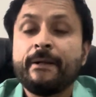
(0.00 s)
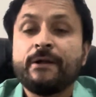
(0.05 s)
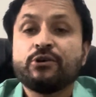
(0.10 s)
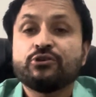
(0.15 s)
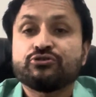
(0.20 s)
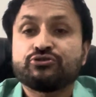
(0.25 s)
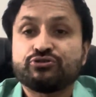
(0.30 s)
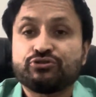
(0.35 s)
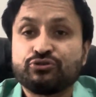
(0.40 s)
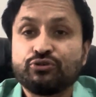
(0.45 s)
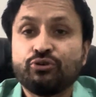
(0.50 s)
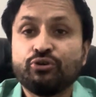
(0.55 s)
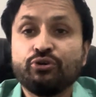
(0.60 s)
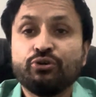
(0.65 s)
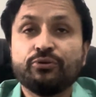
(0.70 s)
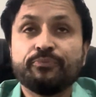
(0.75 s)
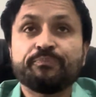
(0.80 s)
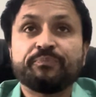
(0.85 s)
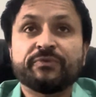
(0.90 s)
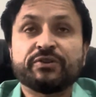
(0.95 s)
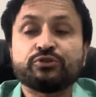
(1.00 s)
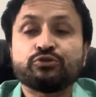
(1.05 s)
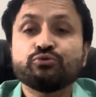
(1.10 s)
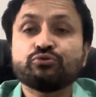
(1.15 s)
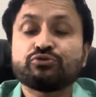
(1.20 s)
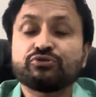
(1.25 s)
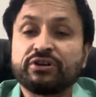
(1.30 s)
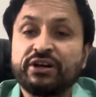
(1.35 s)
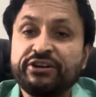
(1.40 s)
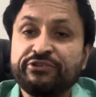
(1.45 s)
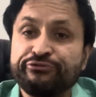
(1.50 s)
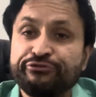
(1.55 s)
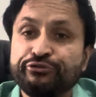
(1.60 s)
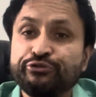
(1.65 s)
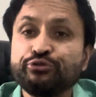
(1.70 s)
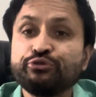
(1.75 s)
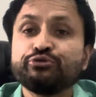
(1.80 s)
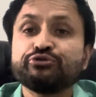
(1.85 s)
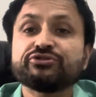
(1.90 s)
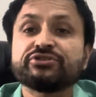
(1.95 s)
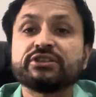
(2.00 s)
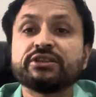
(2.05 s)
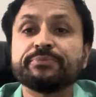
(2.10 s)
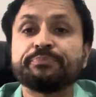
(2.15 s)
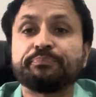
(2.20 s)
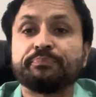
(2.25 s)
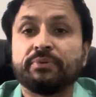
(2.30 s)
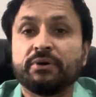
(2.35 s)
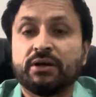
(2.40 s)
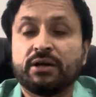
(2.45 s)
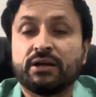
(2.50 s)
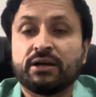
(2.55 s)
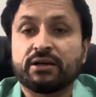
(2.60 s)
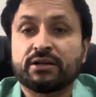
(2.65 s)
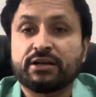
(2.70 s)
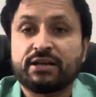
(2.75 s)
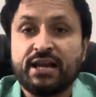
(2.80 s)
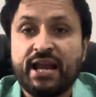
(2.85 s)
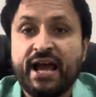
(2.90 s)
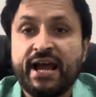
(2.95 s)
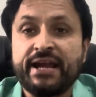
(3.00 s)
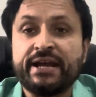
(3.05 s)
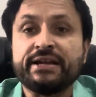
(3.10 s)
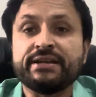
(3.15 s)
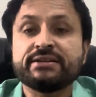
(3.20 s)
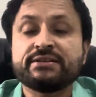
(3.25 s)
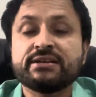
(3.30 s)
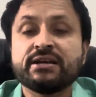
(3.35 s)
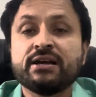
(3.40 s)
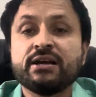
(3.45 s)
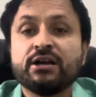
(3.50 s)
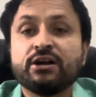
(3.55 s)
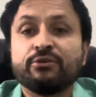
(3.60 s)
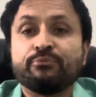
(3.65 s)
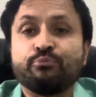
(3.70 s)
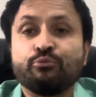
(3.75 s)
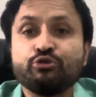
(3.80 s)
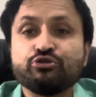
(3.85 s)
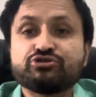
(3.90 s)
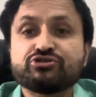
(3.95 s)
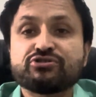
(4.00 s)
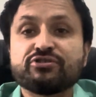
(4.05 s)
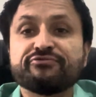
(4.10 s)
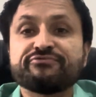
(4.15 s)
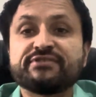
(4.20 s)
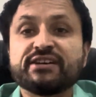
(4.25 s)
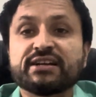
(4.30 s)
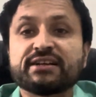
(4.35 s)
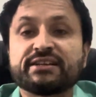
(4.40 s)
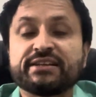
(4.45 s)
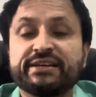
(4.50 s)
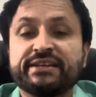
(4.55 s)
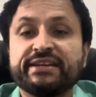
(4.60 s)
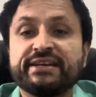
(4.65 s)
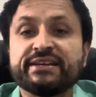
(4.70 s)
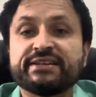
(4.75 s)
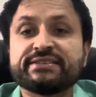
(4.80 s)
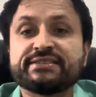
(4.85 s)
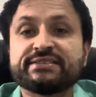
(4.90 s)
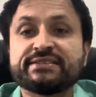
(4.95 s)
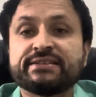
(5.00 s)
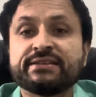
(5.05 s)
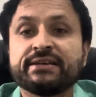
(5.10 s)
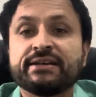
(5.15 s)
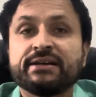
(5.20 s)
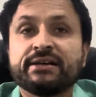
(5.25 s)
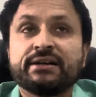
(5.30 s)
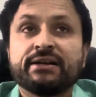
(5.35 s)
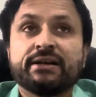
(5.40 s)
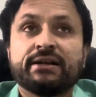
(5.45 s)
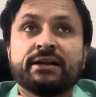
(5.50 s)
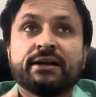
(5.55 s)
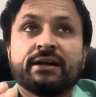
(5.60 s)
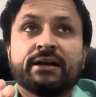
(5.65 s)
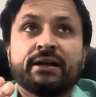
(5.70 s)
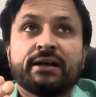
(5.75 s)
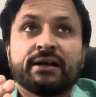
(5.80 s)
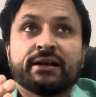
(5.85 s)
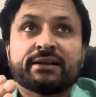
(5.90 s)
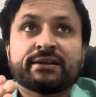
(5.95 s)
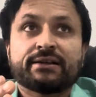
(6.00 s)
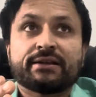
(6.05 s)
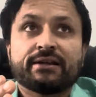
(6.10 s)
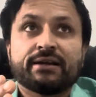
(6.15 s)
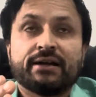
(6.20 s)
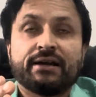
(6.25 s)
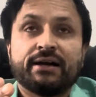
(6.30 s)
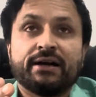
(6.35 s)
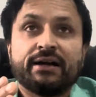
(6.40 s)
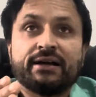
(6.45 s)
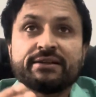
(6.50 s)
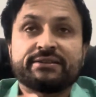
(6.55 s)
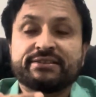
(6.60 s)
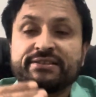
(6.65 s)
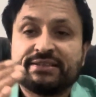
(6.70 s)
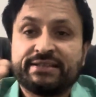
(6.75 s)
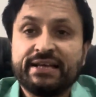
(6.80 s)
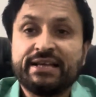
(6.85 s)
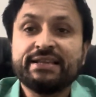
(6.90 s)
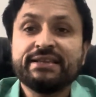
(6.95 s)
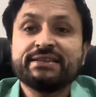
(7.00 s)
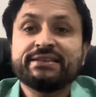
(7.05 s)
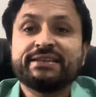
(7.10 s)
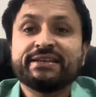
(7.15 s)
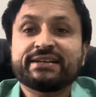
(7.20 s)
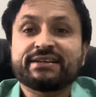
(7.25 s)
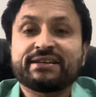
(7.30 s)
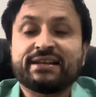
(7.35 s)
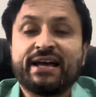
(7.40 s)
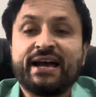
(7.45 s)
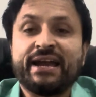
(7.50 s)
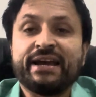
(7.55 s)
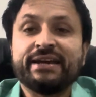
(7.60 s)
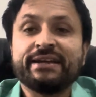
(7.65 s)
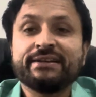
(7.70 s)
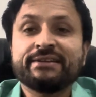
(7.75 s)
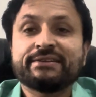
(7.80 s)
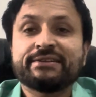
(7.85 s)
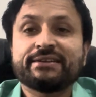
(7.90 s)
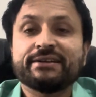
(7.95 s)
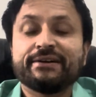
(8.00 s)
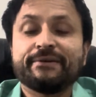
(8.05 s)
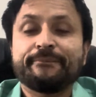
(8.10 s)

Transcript: So to confuse the client, most of the clinics tell the client,